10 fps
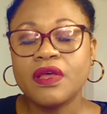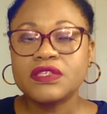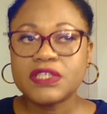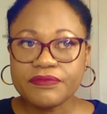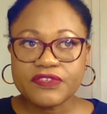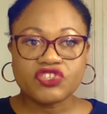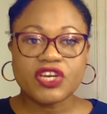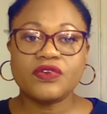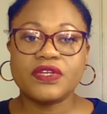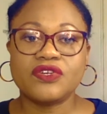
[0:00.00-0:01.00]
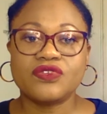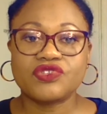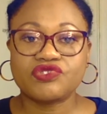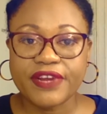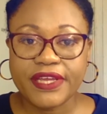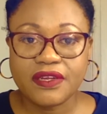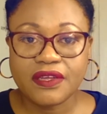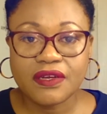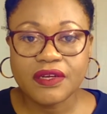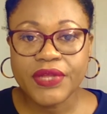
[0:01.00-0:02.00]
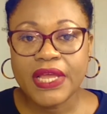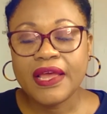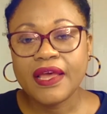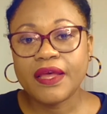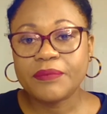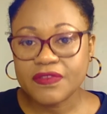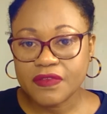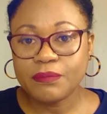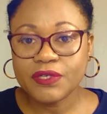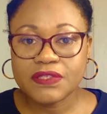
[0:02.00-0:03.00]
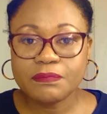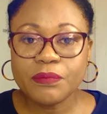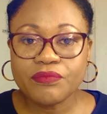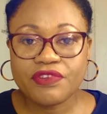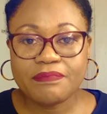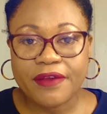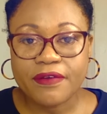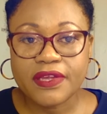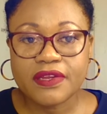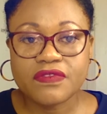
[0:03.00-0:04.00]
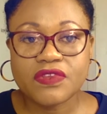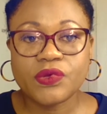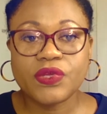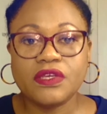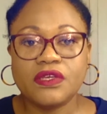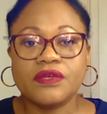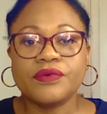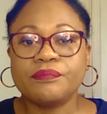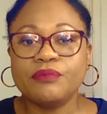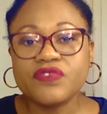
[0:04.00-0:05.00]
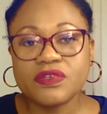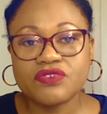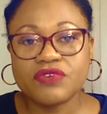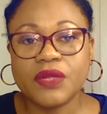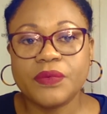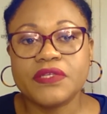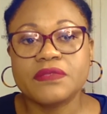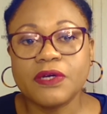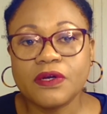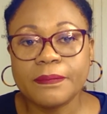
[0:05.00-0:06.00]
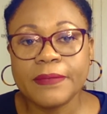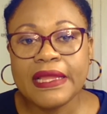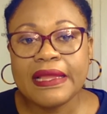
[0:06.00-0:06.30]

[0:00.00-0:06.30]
some of his childhood in Australia because his mom remarried, and so he moved to Australia with his mom,